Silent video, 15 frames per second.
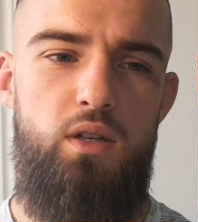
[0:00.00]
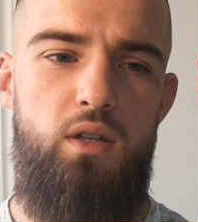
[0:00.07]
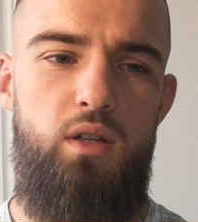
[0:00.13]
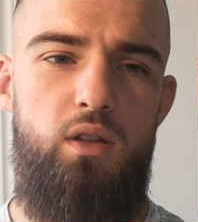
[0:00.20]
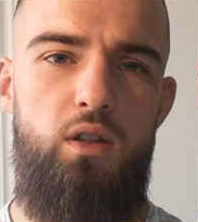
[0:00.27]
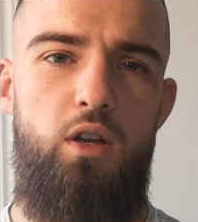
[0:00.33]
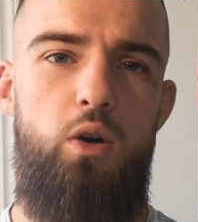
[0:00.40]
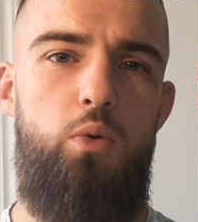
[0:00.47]

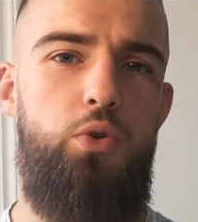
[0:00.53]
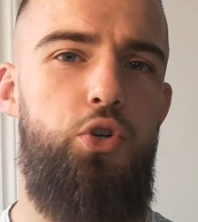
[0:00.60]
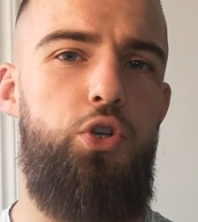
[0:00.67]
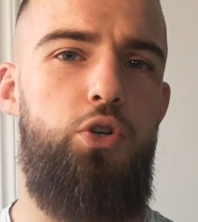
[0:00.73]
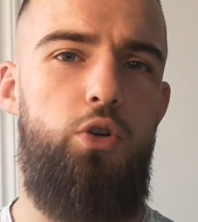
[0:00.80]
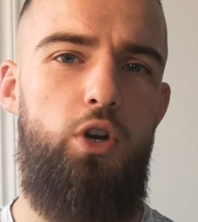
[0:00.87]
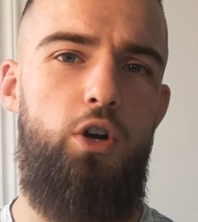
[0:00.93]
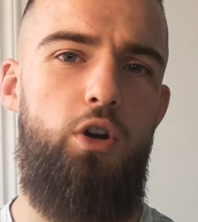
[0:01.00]
low
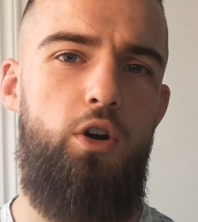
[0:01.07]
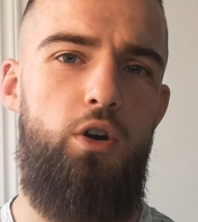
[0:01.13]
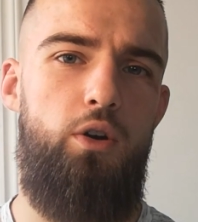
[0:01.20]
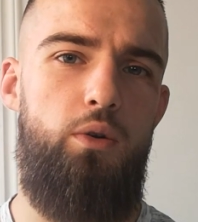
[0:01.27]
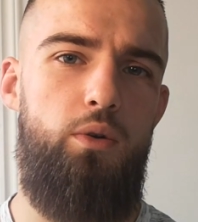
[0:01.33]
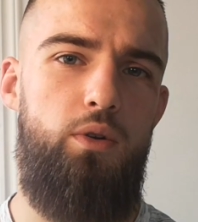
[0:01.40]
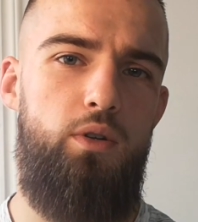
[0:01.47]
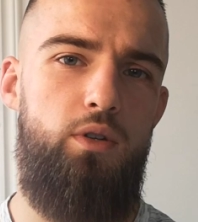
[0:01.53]

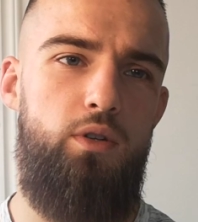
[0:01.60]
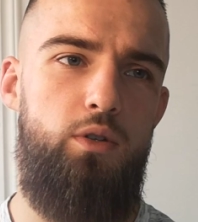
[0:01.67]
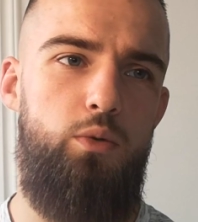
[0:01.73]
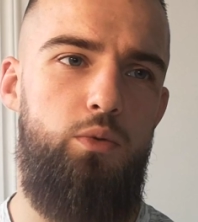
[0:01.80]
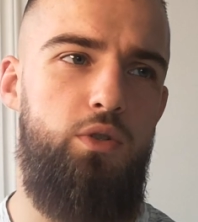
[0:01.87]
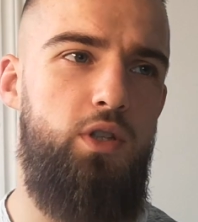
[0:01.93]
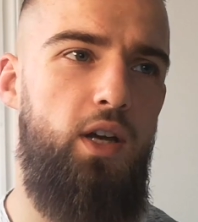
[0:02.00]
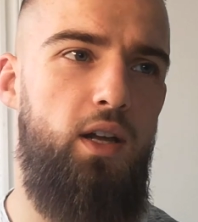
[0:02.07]
sugar
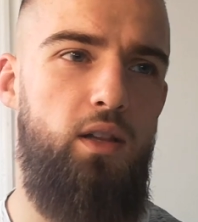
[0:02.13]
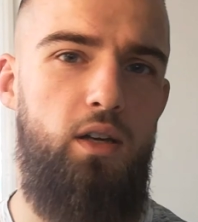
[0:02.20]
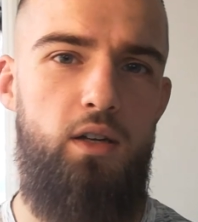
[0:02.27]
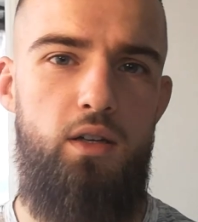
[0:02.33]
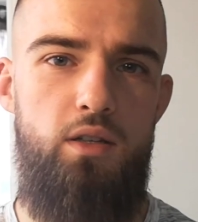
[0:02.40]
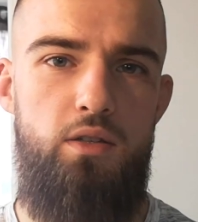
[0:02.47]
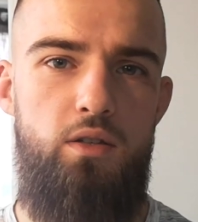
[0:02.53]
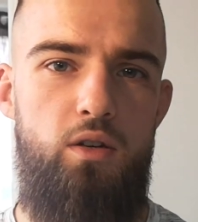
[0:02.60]
Nutella.
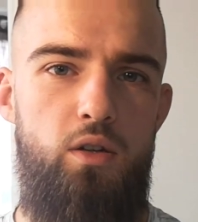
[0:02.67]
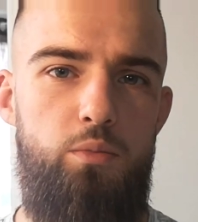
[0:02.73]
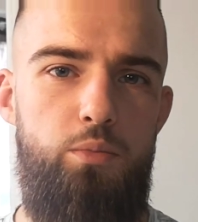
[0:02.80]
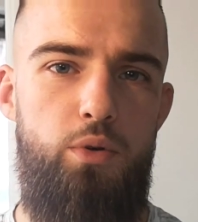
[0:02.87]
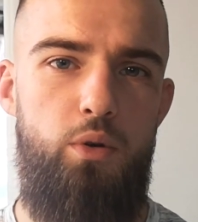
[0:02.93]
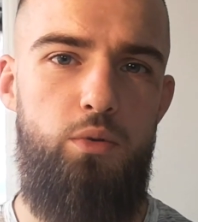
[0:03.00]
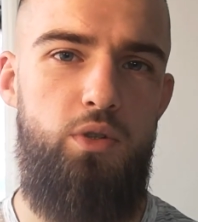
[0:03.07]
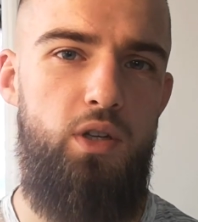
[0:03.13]
It's called
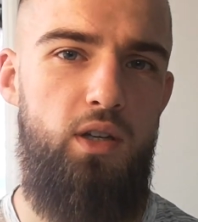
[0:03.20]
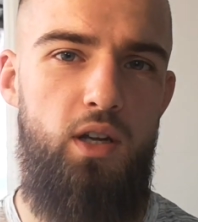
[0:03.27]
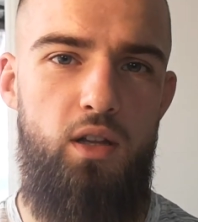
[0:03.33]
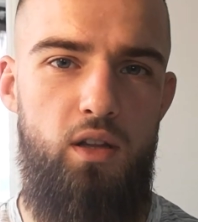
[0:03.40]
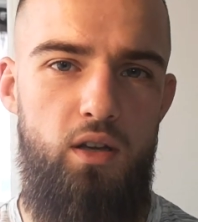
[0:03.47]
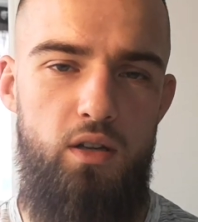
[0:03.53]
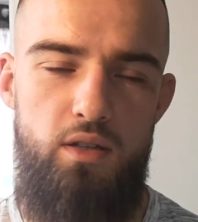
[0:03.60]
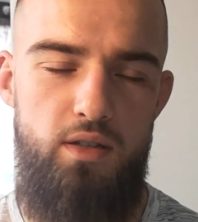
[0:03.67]

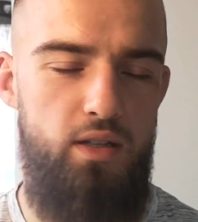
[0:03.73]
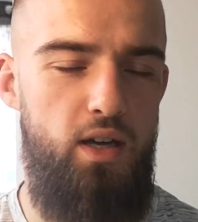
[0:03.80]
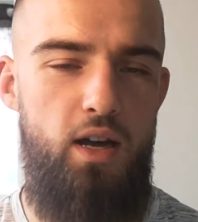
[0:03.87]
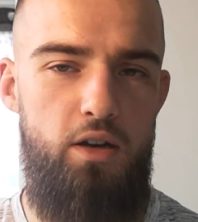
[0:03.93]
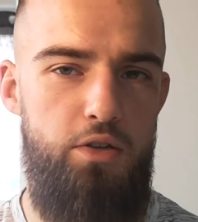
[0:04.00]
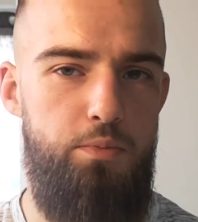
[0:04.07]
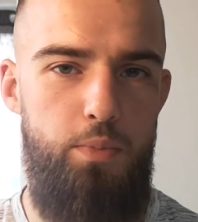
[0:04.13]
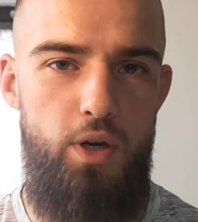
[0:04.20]
Proteinella. It's not a
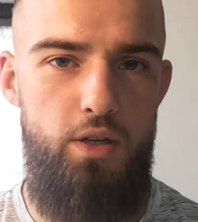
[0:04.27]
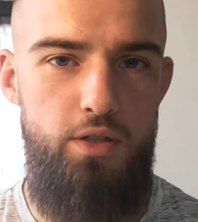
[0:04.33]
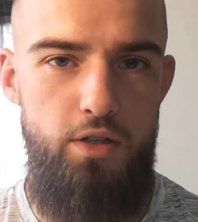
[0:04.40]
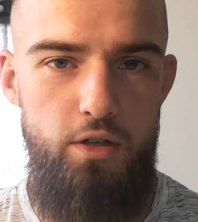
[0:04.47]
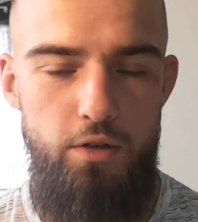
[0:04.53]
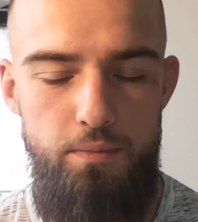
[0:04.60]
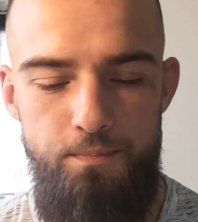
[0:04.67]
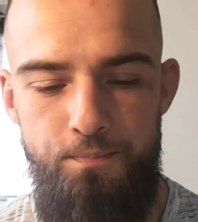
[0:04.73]

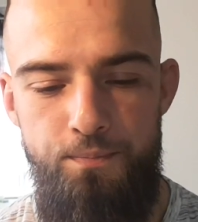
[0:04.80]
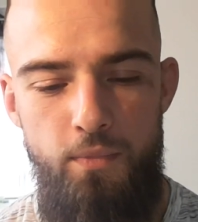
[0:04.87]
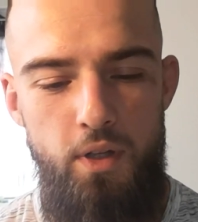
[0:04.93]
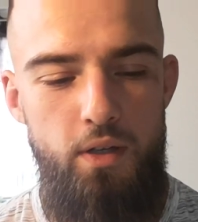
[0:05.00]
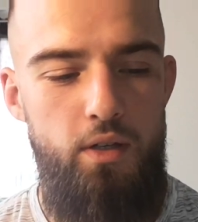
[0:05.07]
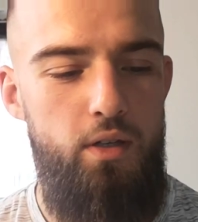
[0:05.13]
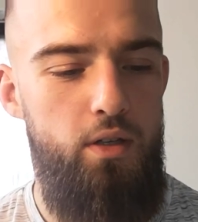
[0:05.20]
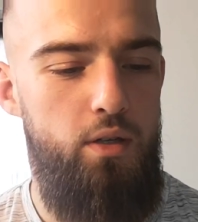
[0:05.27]
sponsor,
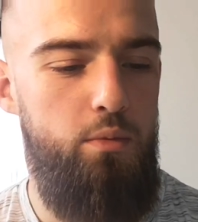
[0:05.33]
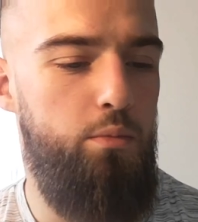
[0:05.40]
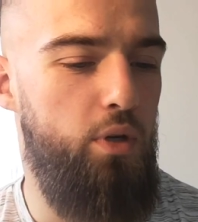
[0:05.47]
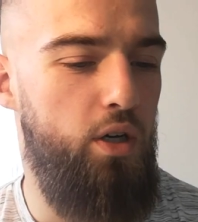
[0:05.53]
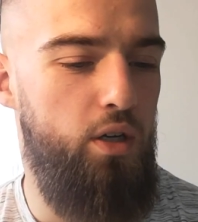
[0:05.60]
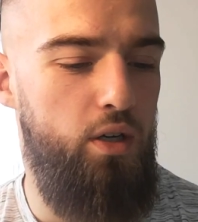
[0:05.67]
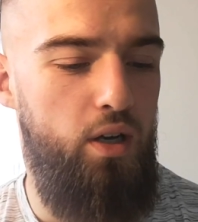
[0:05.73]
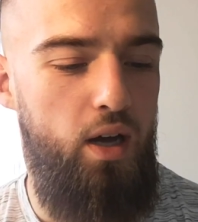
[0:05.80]

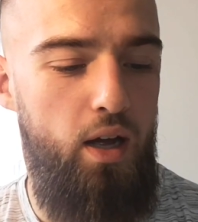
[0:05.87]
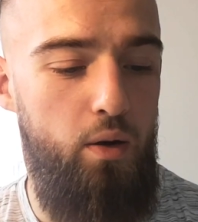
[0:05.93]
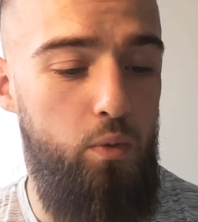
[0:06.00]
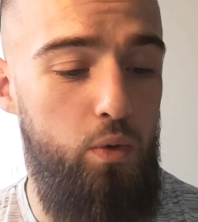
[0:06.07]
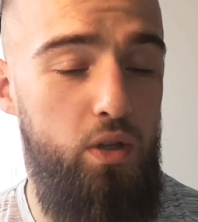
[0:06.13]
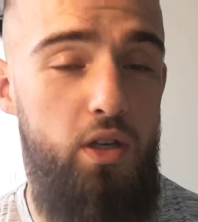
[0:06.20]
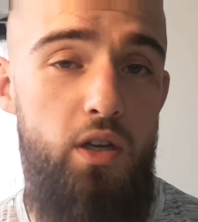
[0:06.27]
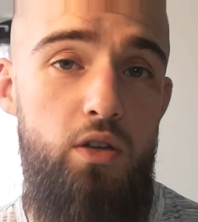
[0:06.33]
but I
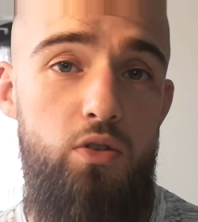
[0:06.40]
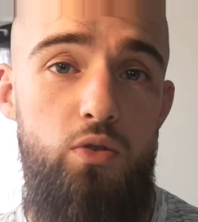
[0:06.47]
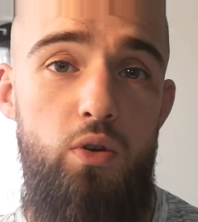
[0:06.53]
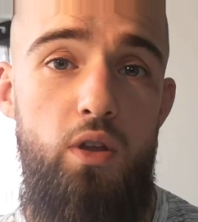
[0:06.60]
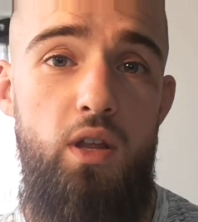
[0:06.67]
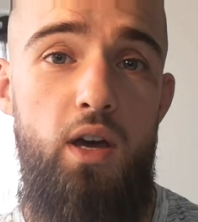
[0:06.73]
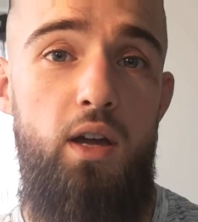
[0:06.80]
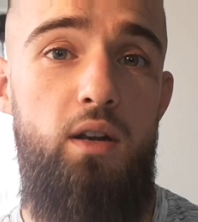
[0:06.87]
really enjoy
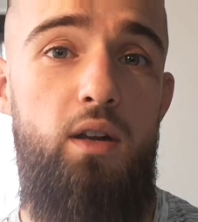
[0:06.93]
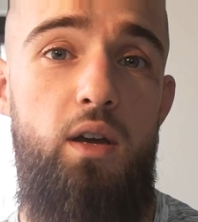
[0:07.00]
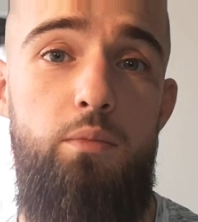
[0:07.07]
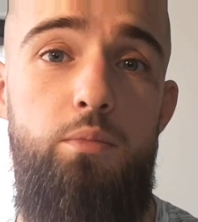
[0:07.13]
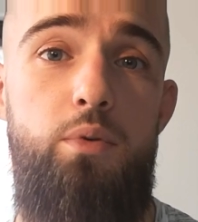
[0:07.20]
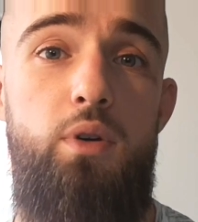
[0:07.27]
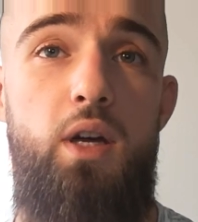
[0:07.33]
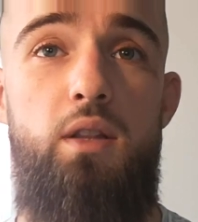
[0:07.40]
that.
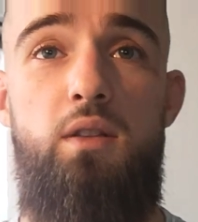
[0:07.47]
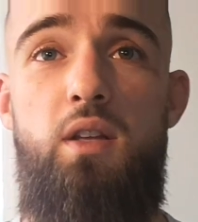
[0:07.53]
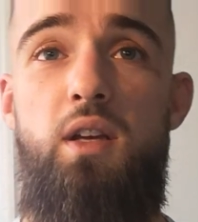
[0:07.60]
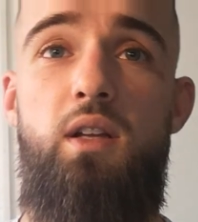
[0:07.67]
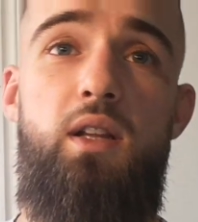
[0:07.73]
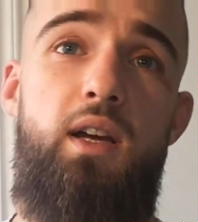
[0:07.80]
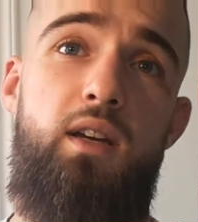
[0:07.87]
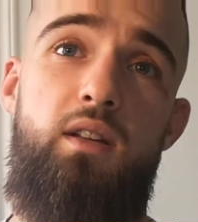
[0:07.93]
I
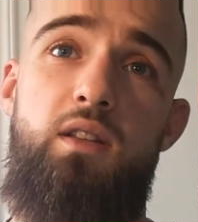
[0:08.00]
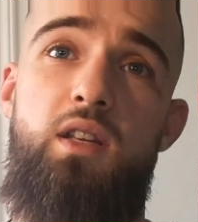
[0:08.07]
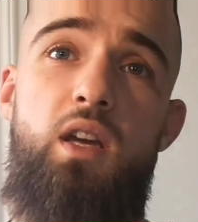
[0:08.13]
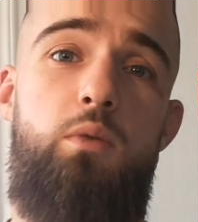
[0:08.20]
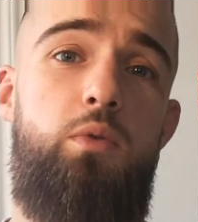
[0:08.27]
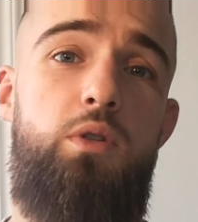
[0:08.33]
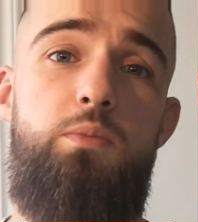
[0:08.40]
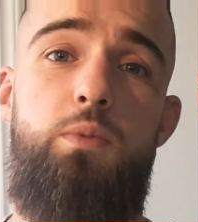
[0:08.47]
take like a
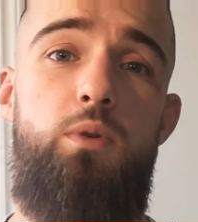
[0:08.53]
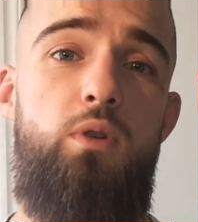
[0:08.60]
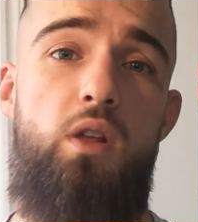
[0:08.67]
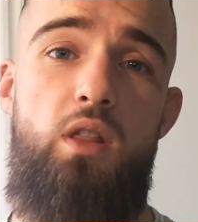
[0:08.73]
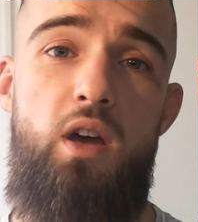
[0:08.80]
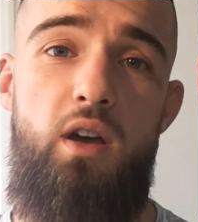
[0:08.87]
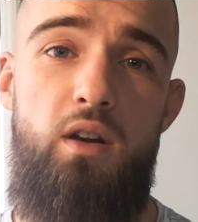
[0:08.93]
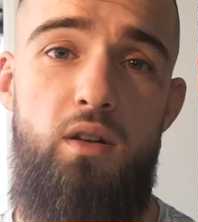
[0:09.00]
tablespoon of
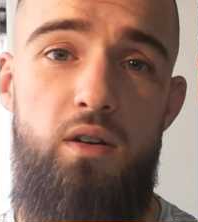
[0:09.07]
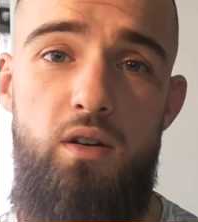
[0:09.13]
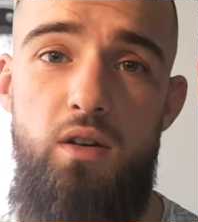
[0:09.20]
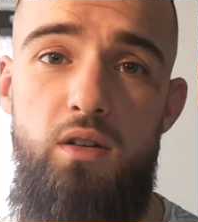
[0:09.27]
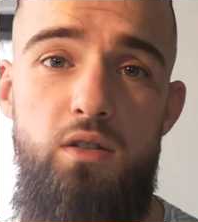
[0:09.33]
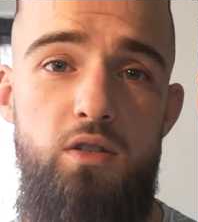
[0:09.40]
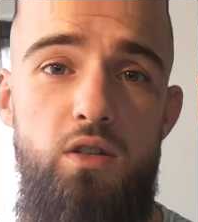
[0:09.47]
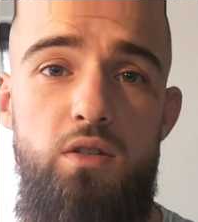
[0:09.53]
that
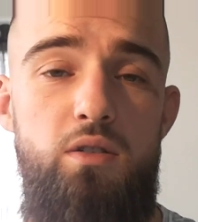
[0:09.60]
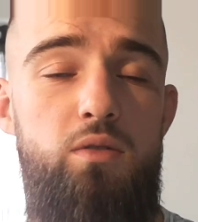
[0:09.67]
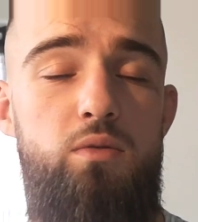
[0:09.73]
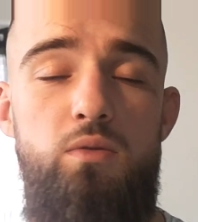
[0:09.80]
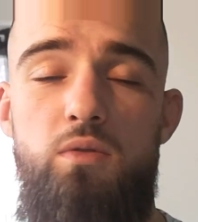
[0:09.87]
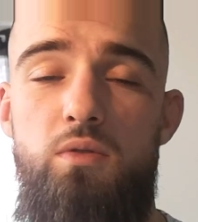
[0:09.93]
on just to